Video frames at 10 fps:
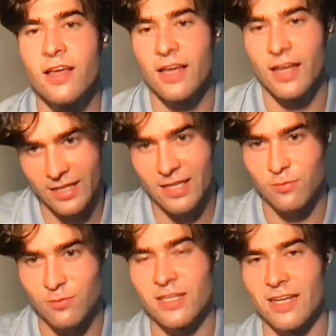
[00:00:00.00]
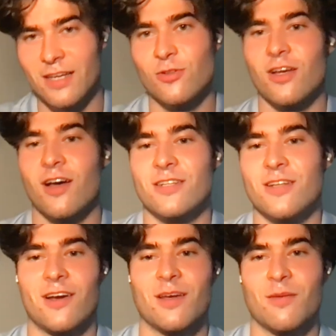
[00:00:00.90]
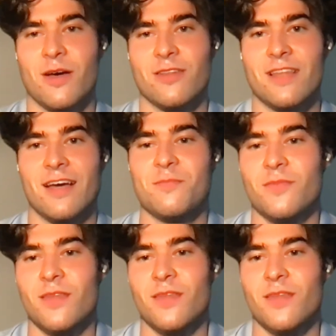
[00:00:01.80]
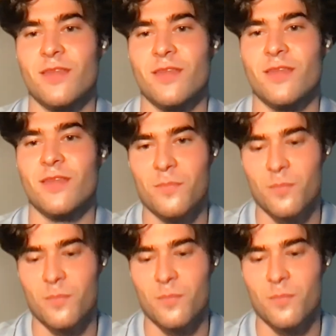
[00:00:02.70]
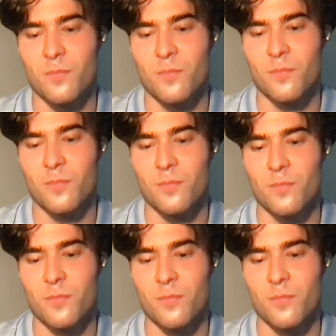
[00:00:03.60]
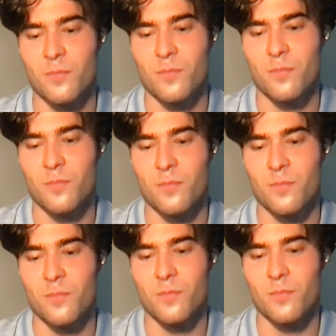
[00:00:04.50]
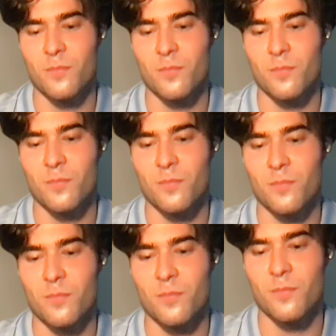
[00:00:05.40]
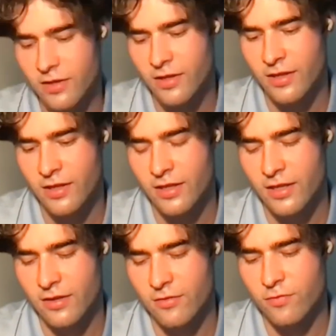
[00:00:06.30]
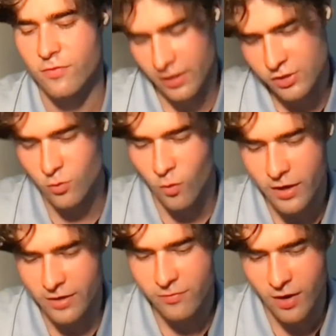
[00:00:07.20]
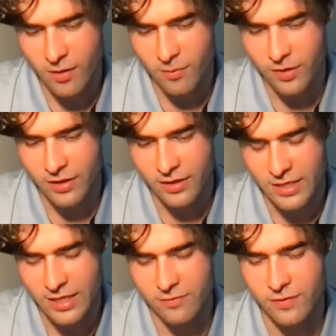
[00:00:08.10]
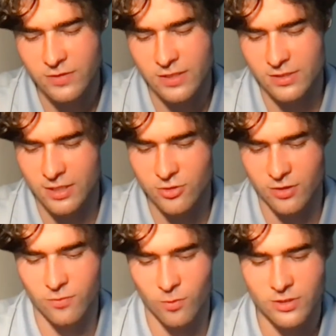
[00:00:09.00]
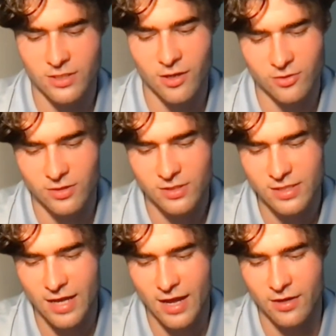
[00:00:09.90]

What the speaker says: And it goes on talking about that. But it's interesting that he calls out a story from the 15th century, the 1400s, that